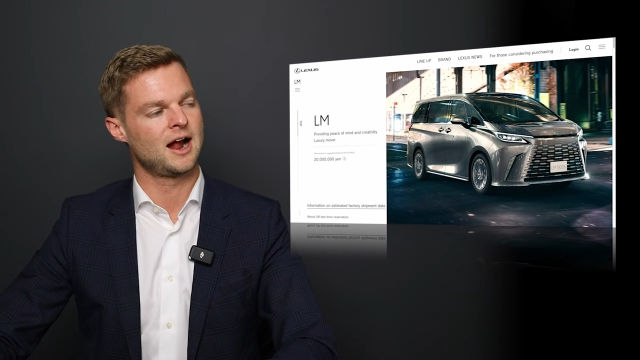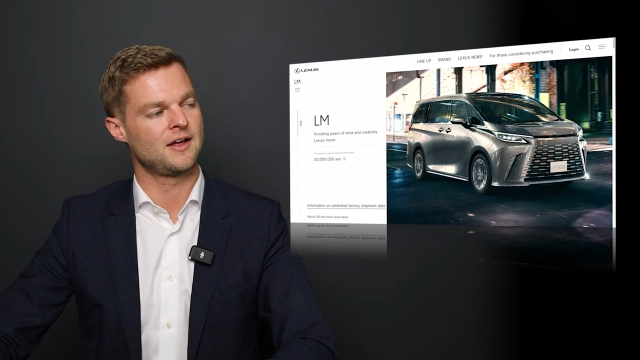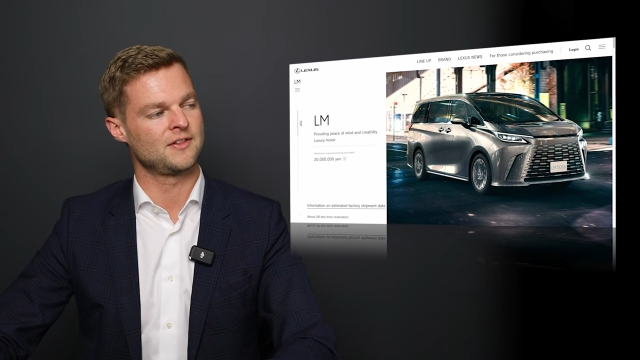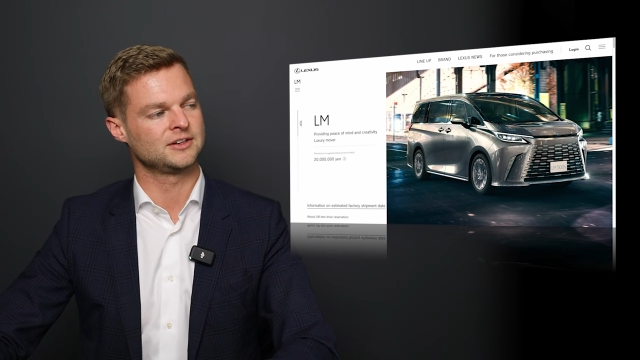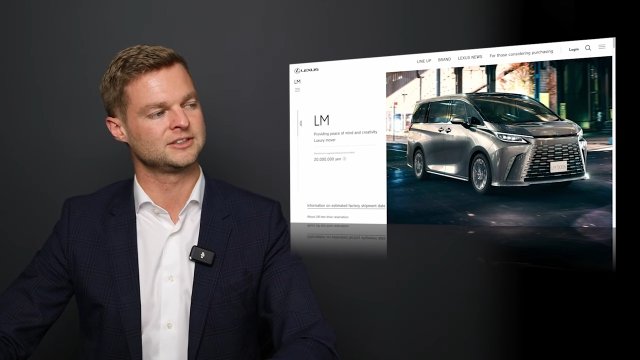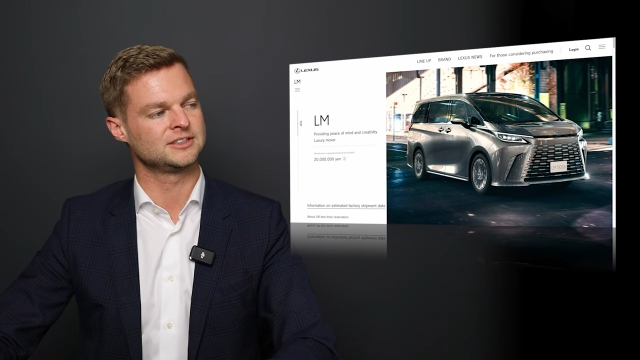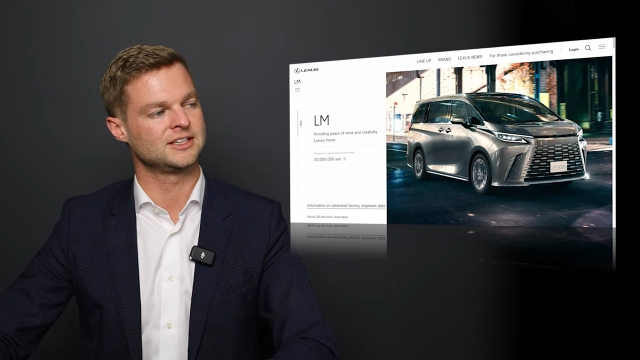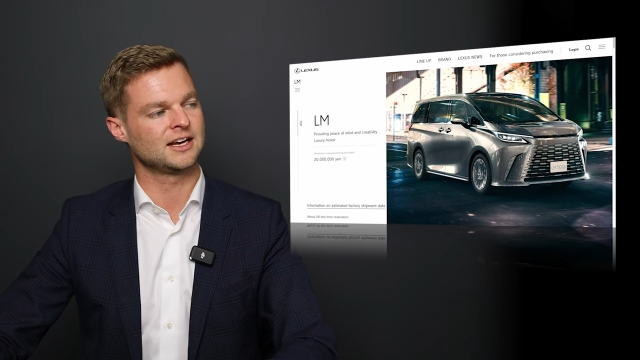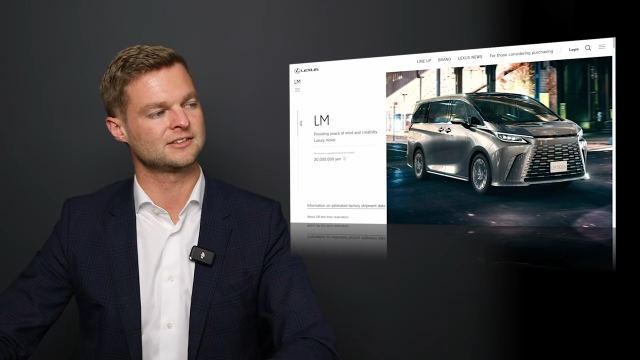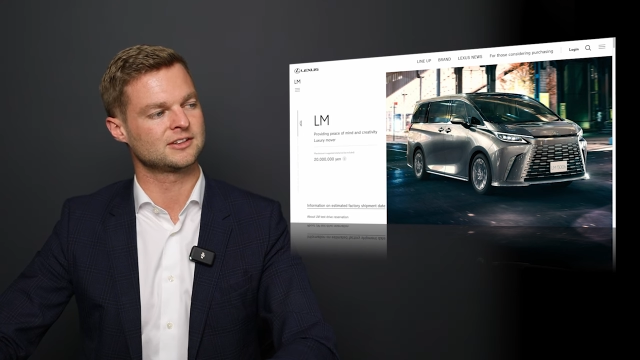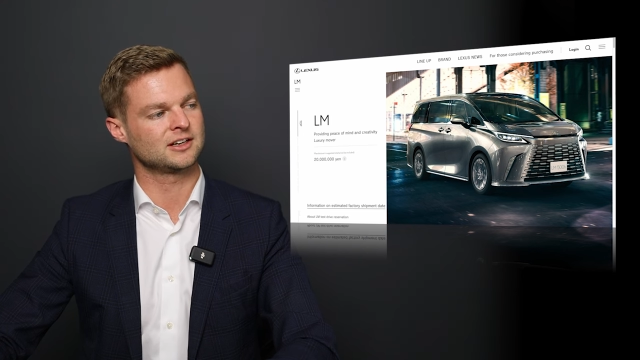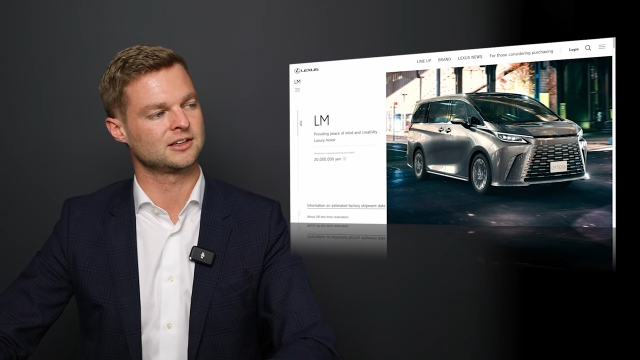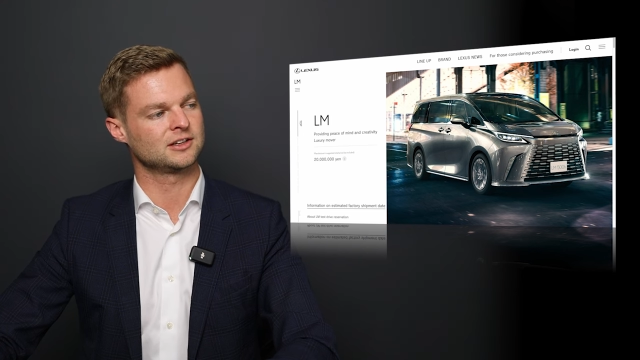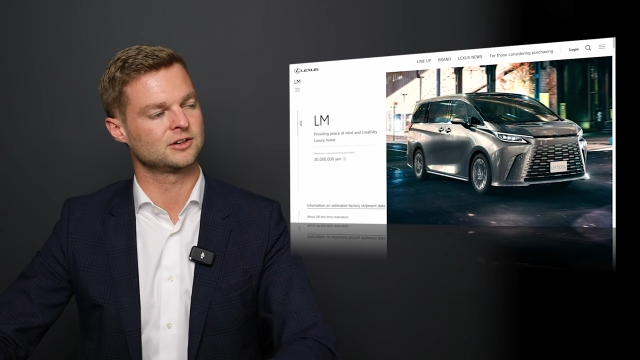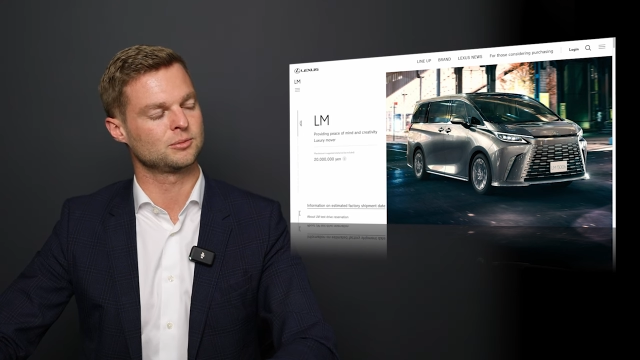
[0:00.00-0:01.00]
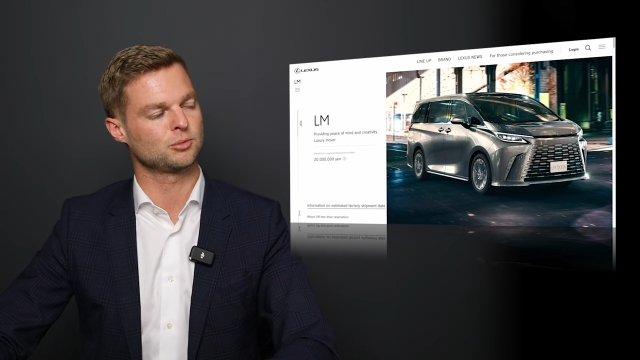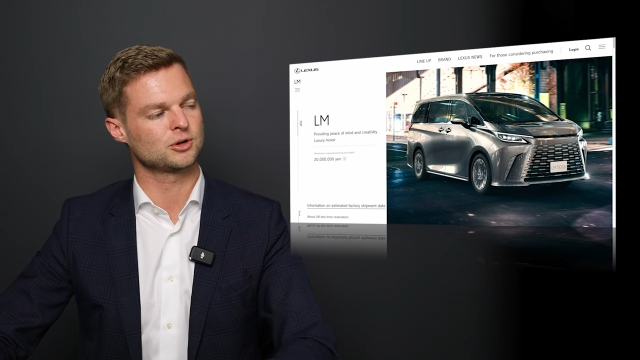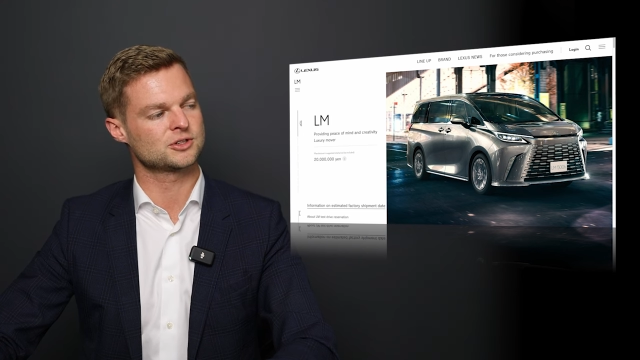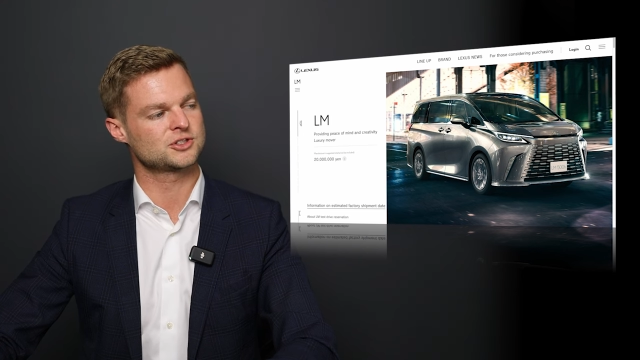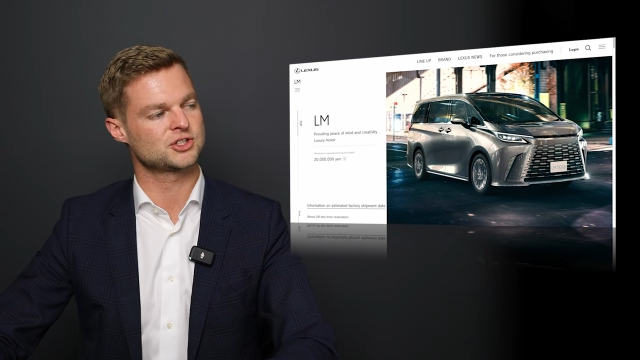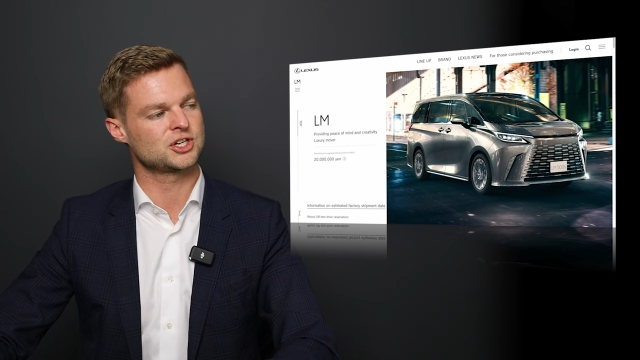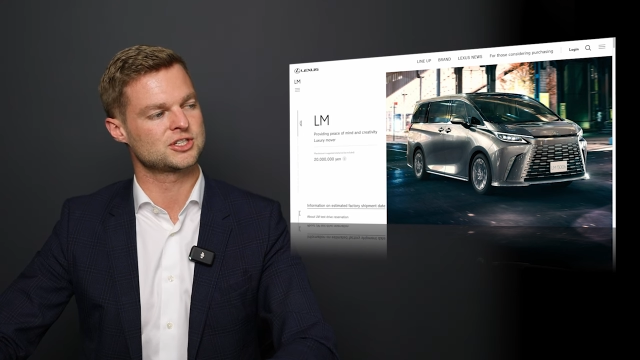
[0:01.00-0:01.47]
and then gets a little
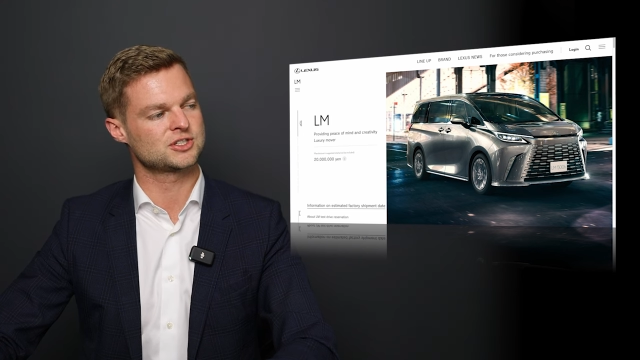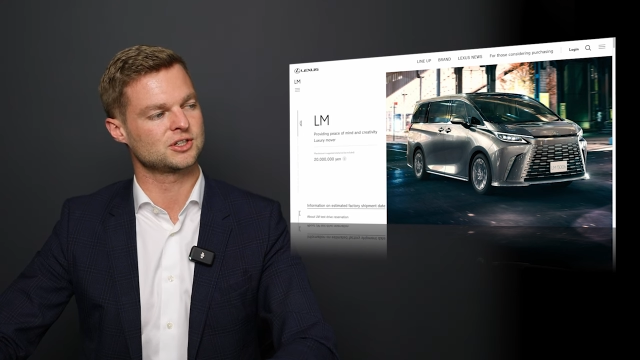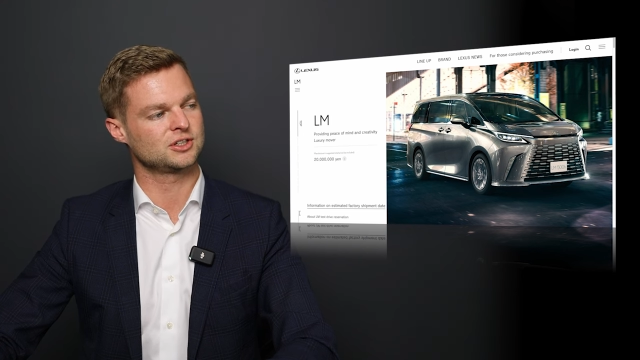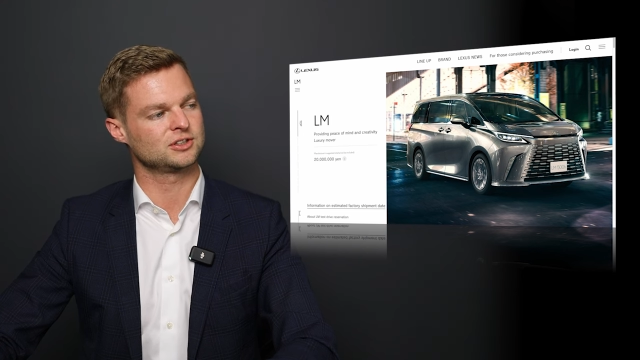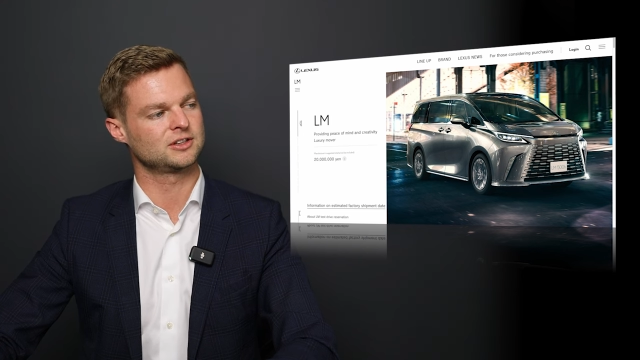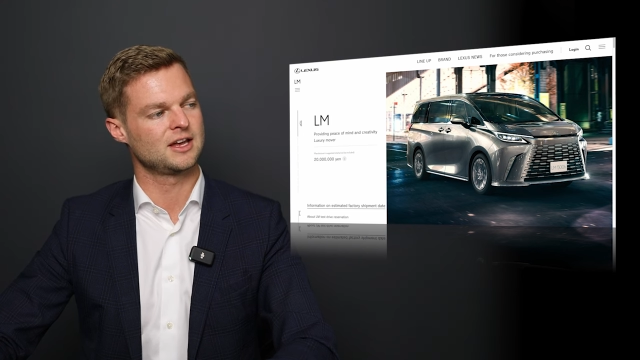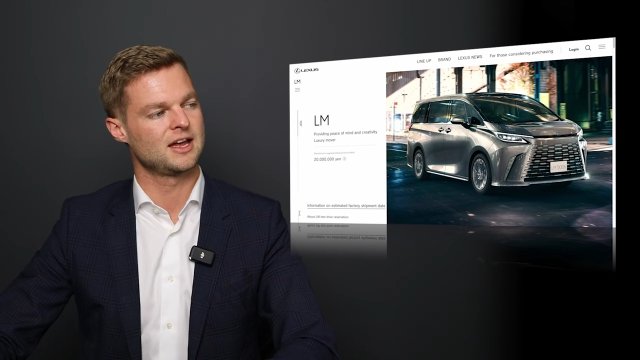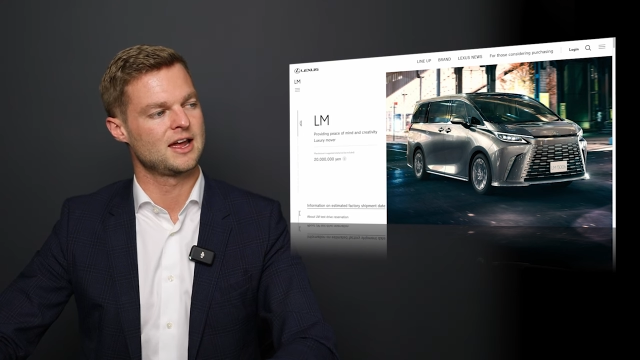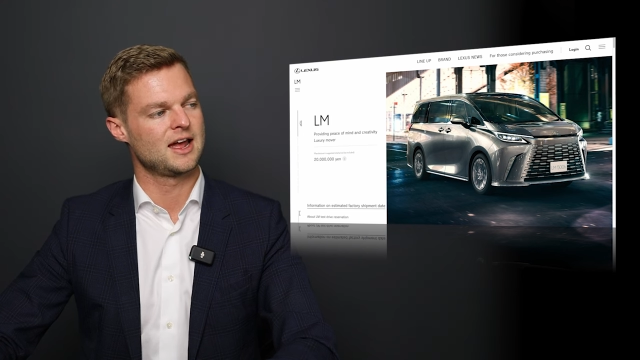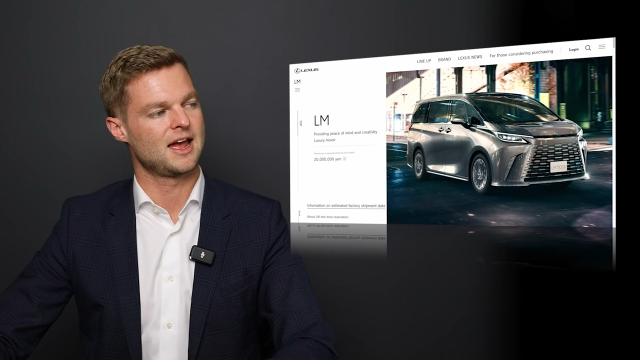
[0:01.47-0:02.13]
more chiseled